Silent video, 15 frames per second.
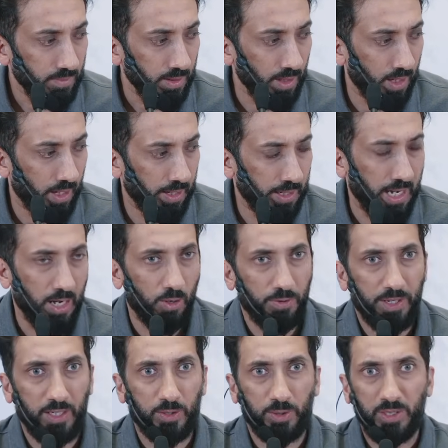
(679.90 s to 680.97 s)
and how
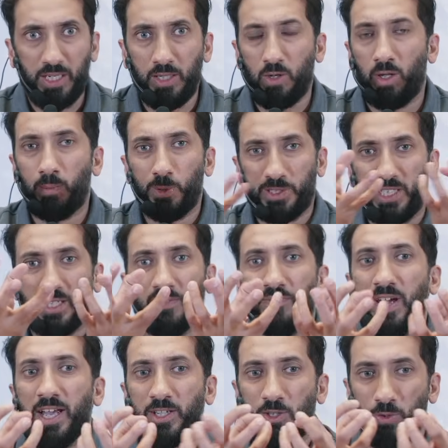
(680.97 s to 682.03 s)
they create almost like a
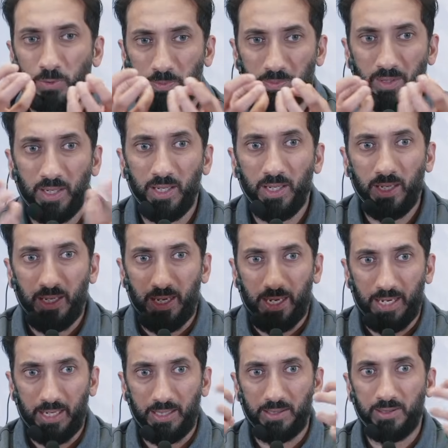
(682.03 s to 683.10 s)
vacuum.
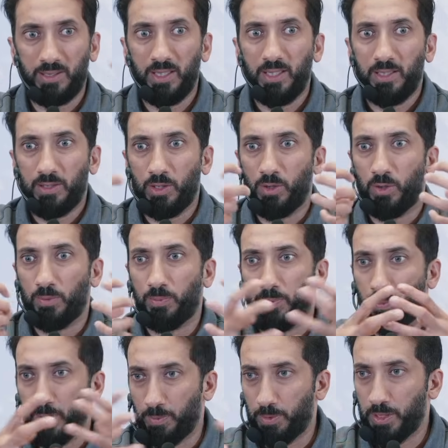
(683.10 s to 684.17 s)
And,
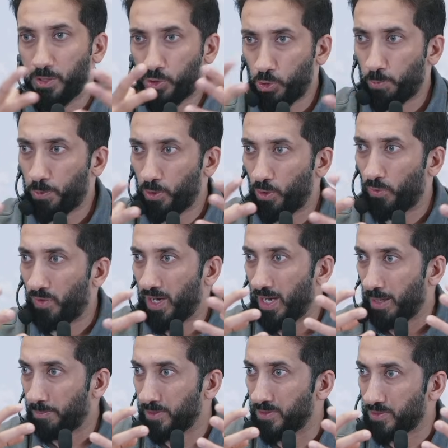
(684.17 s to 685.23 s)
when a supernova
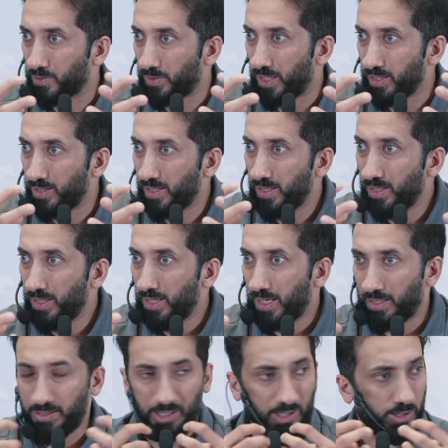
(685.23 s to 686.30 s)
happens, right?
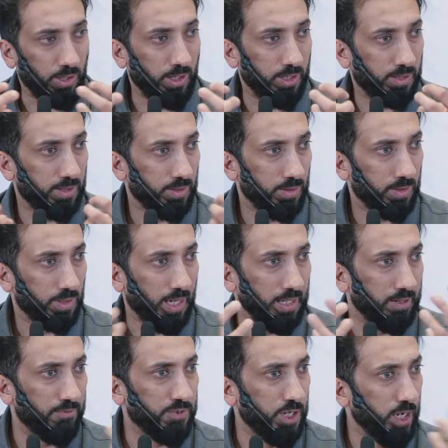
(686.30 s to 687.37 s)
And they start kind
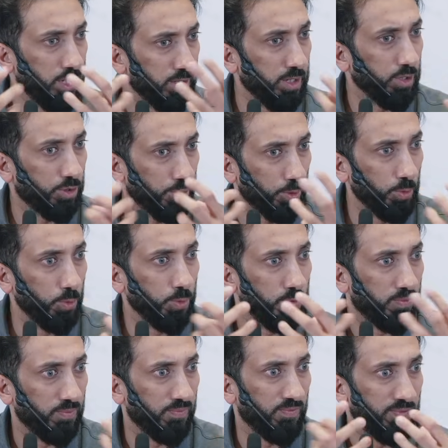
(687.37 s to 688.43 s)
of tearing through
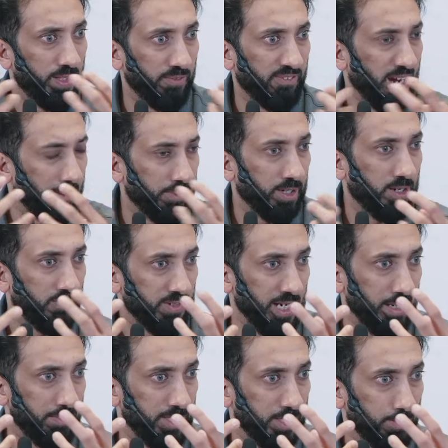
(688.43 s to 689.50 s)
the fabric of
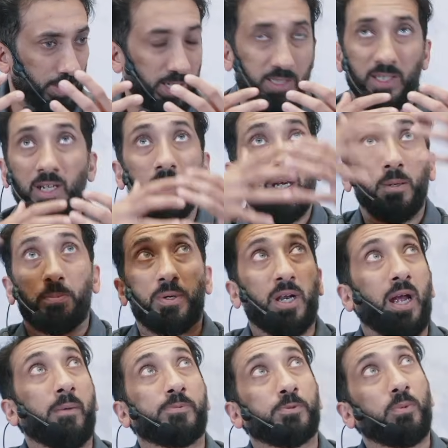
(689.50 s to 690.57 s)
time and space.
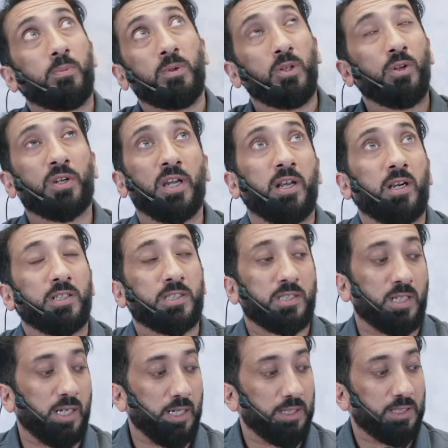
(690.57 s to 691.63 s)
Perhaps when we look at our
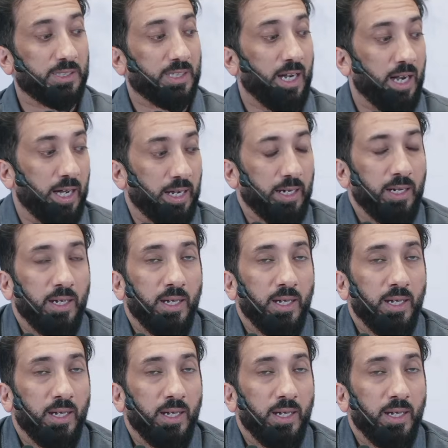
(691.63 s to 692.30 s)
sky